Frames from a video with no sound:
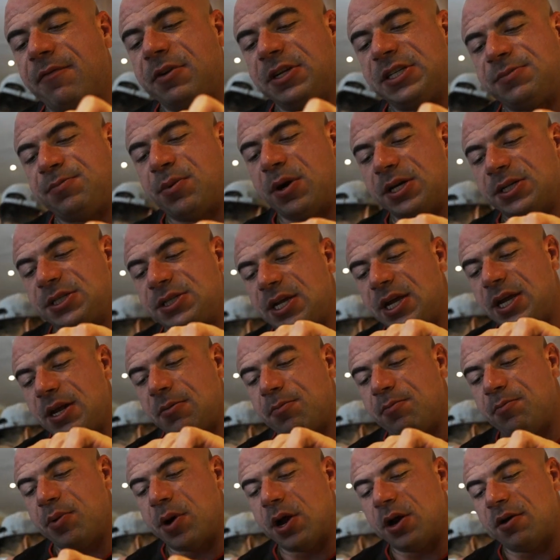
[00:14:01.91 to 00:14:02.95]
have a spicy
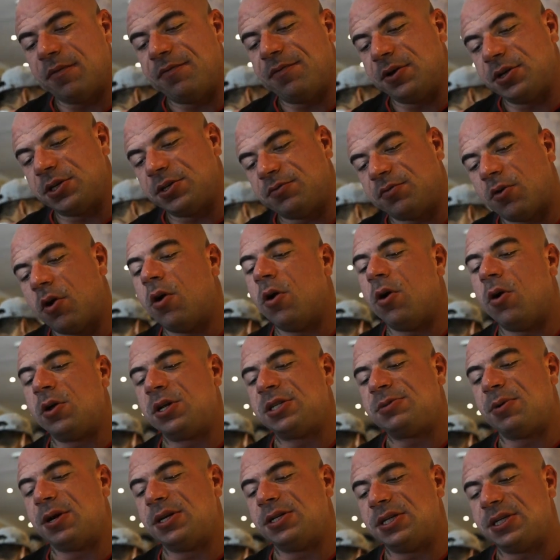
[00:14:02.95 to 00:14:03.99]
butterfish roll, a
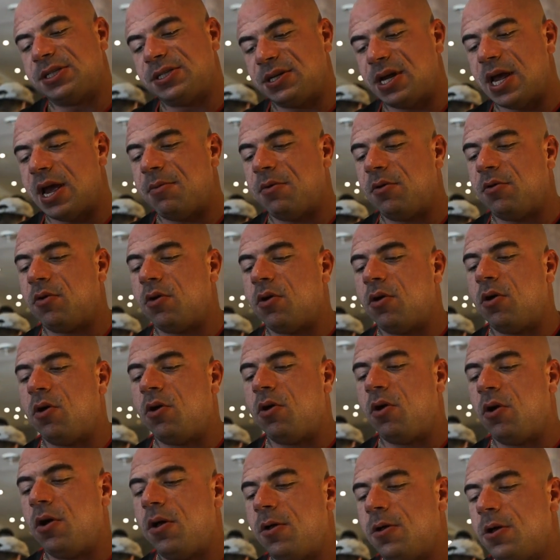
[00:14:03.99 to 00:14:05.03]
spicy salmon
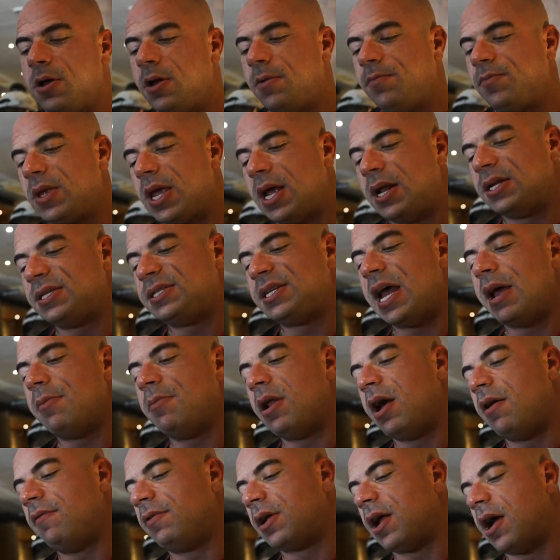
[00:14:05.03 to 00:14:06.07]
roll, and a
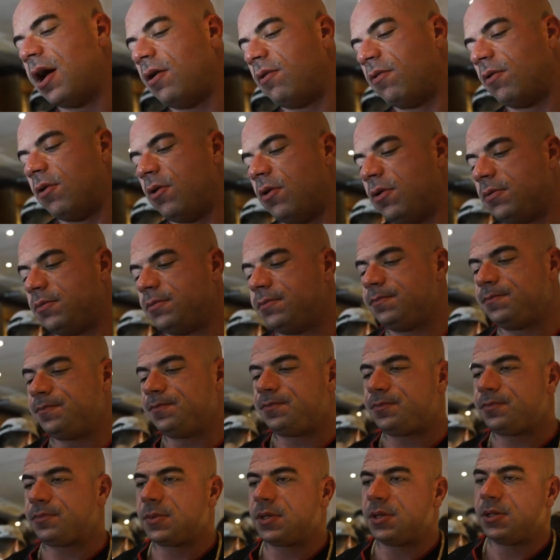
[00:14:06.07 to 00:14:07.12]
salmon avocado roll.
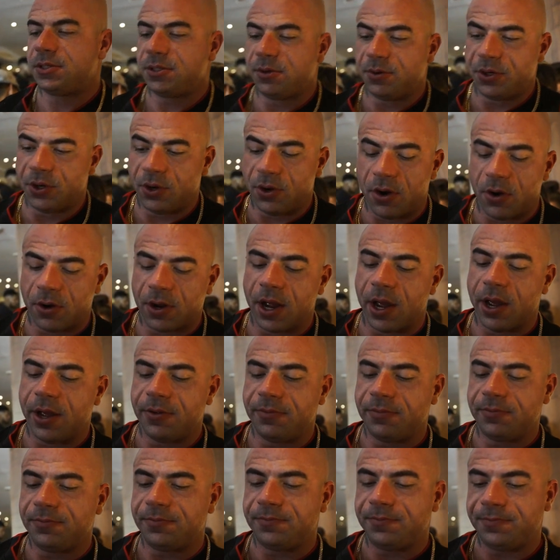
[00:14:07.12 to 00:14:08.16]
So we're doing
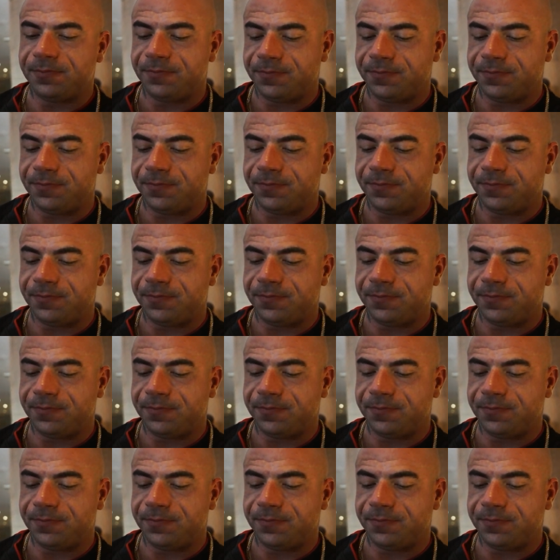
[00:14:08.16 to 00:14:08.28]
okay.